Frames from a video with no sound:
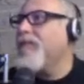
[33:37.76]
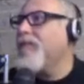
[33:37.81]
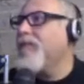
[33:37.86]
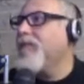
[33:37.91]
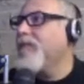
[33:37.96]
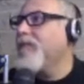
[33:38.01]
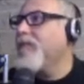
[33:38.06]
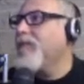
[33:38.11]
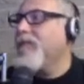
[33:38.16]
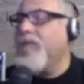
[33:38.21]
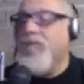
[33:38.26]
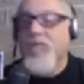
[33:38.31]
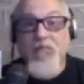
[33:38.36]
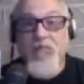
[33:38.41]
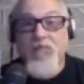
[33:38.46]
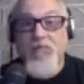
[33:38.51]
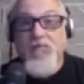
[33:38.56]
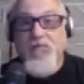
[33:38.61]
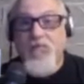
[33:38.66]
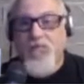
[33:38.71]

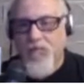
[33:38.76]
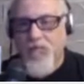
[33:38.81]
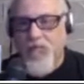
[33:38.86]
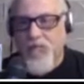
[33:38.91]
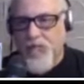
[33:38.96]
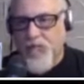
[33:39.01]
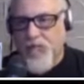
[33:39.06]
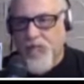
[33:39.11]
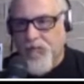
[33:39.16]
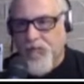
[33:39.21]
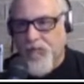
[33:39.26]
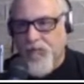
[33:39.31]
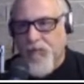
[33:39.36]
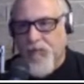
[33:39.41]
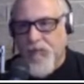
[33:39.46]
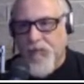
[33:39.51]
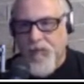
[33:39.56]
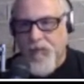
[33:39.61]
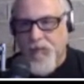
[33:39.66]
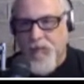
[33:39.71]

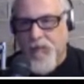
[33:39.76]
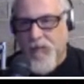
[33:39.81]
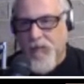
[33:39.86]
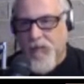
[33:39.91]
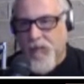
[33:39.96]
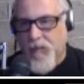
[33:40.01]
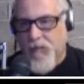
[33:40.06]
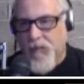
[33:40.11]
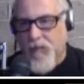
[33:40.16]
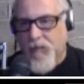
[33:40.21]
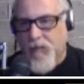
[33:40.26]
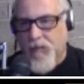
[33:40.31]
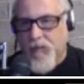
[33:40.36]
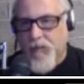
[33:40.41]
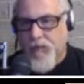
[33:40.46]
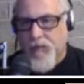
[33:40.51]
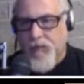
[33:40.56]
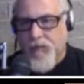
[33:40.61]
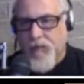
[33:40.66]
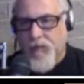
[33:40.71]

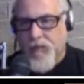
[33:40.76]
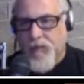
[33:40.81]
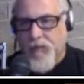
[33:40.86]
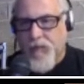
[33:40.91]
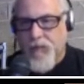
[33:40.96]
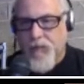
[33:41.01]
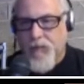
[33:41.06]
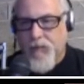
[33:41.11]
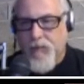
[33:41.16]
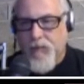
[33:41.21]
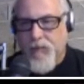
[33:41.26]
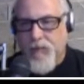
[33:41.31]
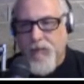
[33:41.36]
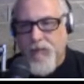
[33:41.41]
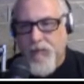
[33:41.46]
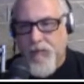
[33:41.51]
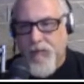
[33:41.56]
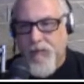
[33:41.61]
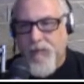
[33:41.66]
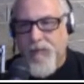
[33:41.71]

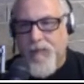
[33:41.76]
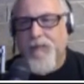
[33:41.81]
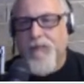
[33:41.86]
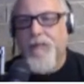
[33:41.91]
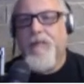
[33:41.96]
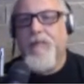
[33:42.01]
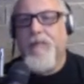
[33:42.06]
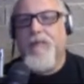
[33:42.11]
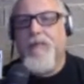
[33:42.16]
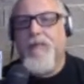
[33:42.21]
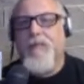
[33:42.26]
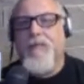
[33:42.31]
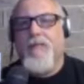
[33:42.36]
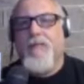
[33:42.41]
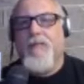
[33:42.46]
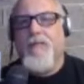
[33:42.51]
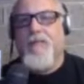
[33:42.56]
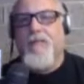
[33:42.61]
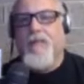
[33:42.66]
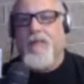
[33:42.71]

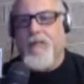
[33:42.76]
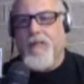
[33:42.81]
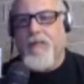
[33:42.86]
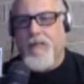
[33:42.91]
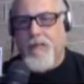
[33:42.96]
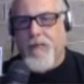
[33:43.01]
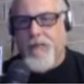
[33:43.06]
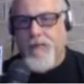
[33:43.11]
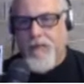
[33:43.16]
[no speech]